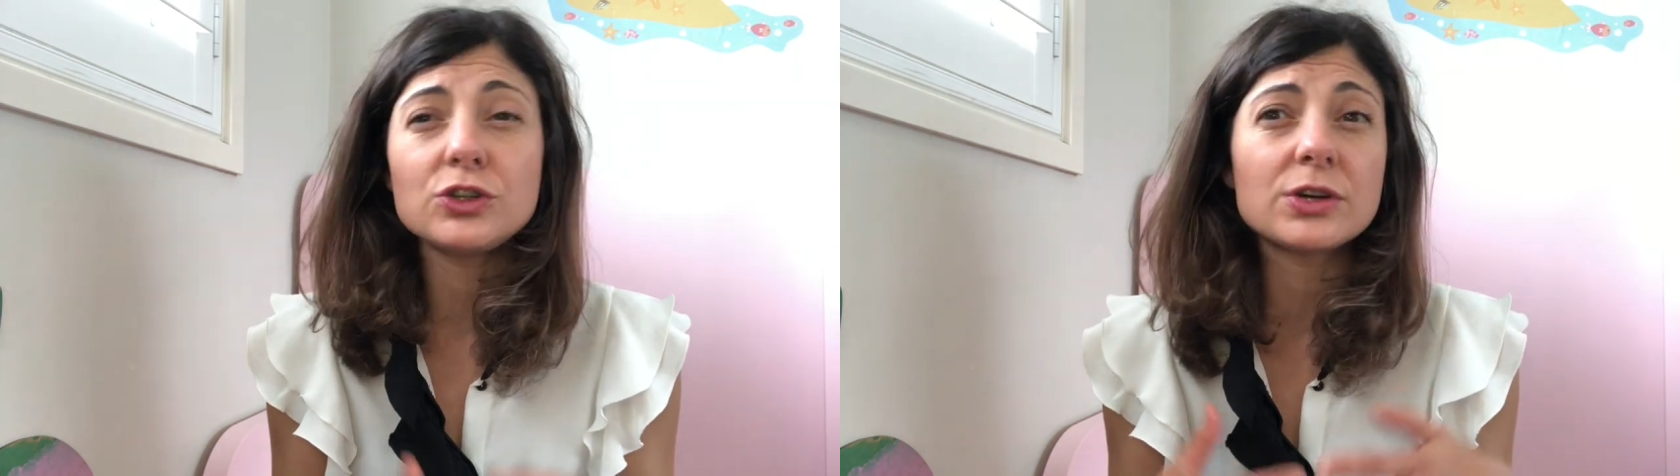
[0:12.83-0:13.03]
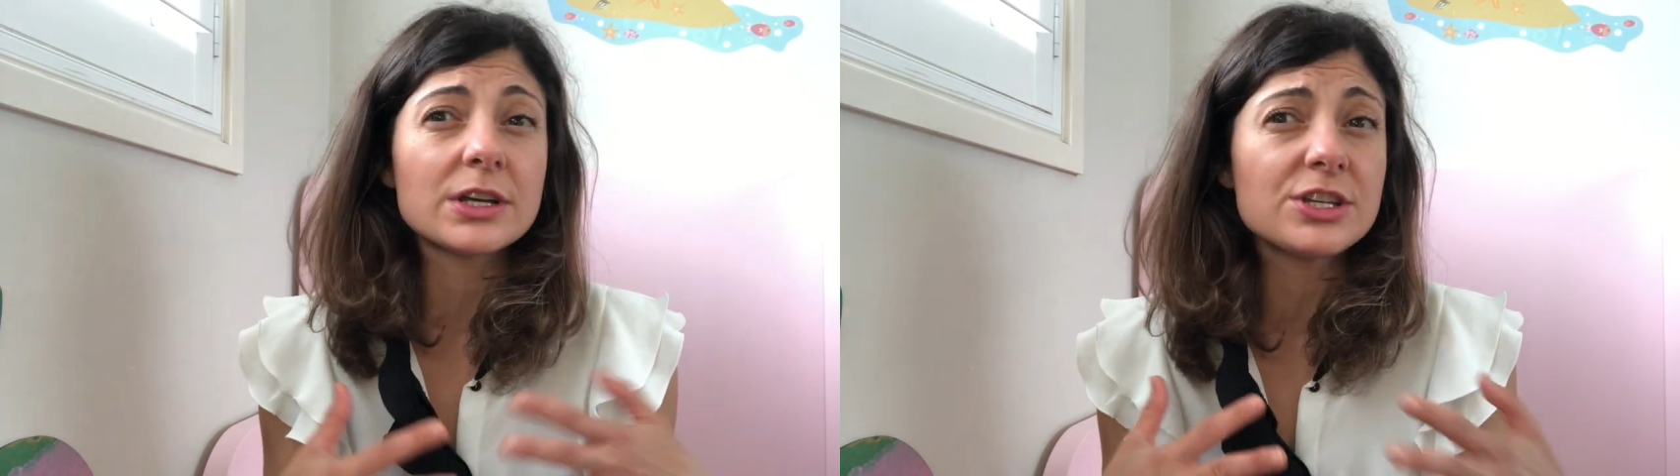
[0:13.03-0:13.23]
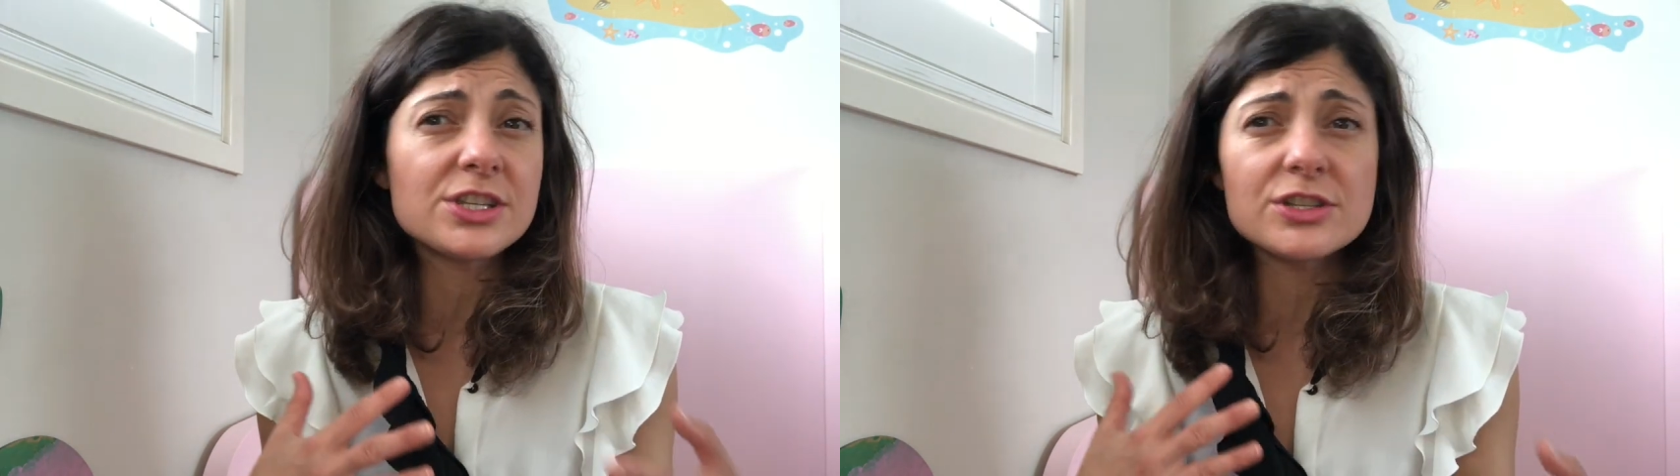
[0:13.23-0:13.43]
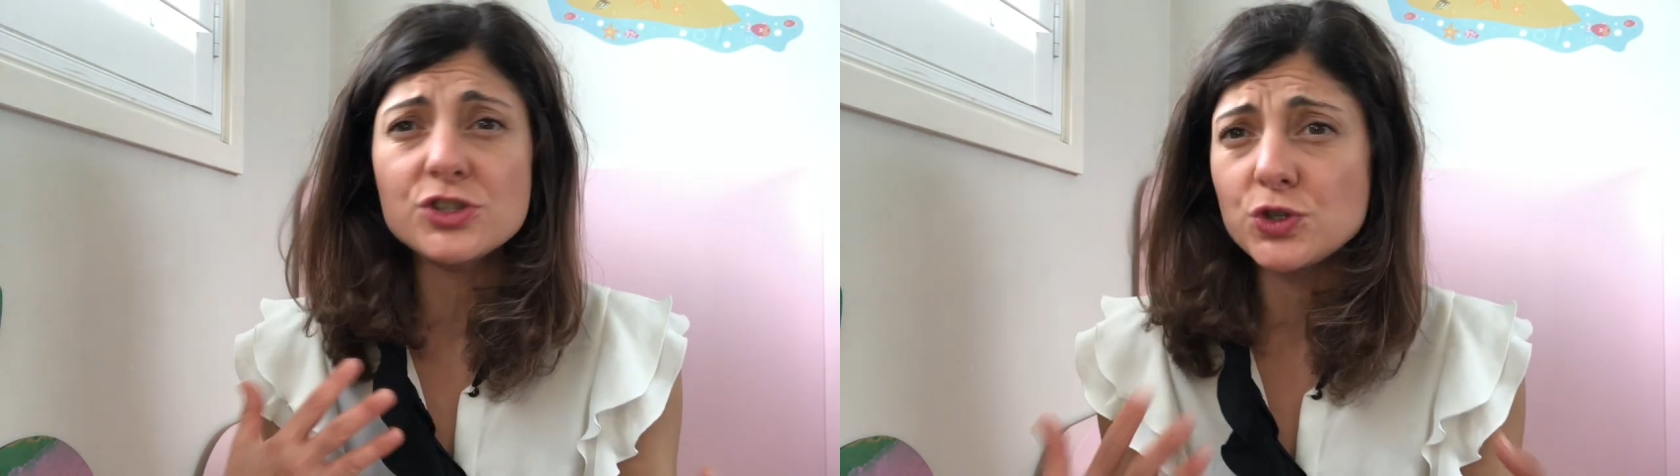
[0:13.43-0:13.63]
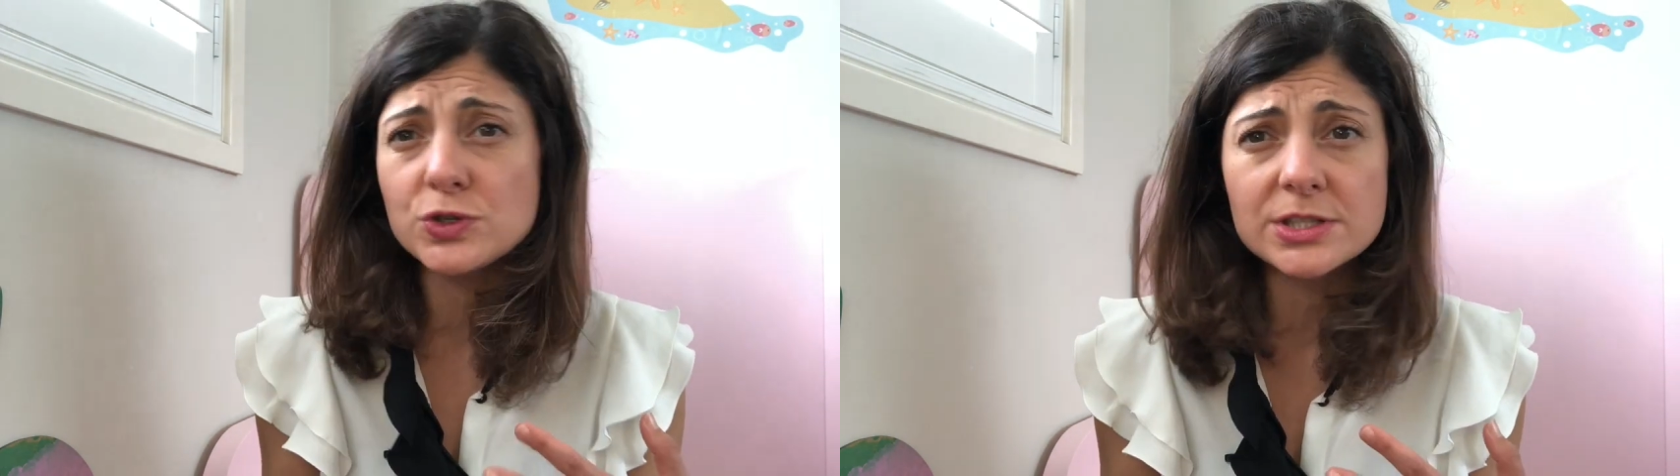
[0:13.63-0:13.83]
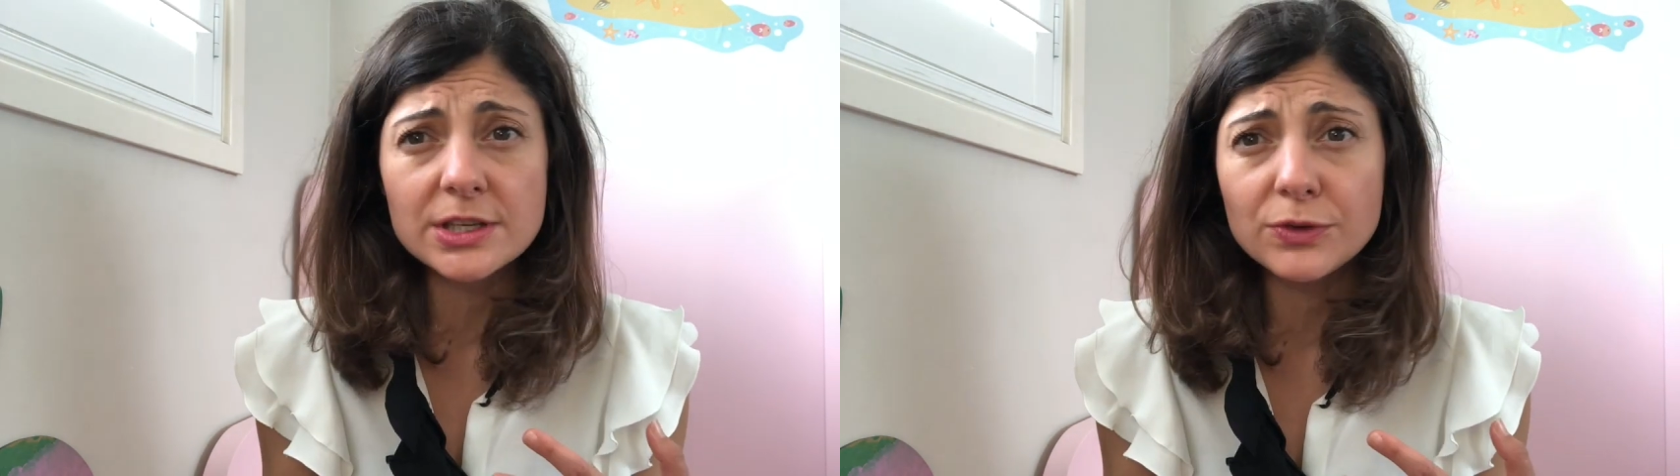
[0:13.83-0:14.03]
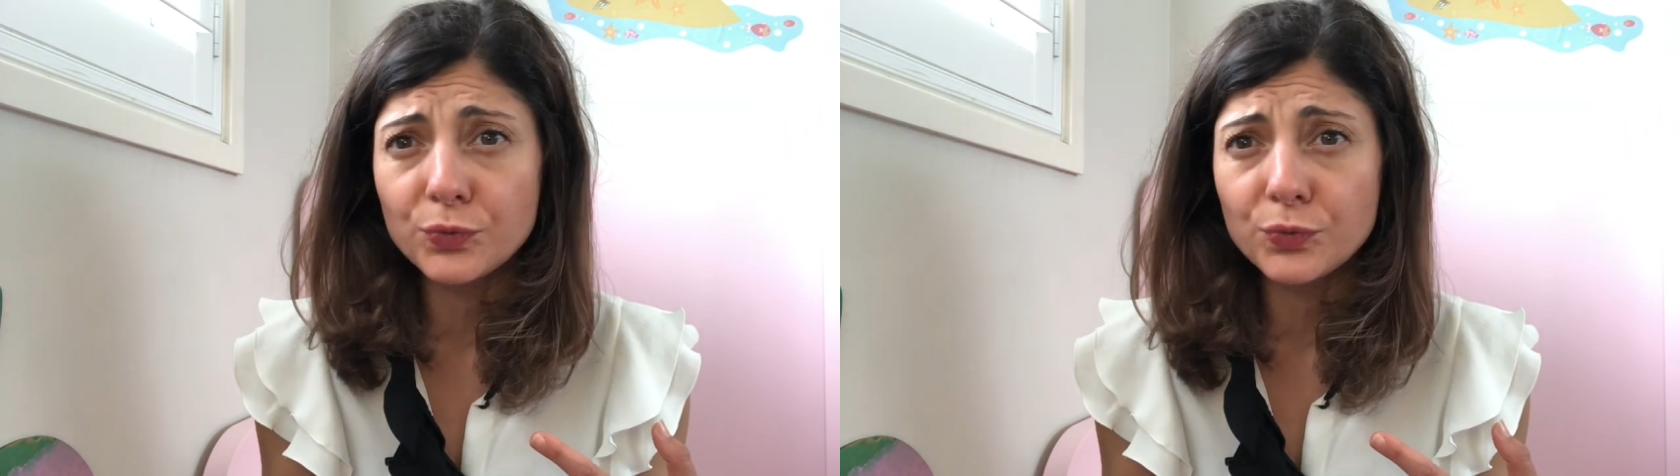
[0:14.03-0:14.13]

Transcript: you can just use it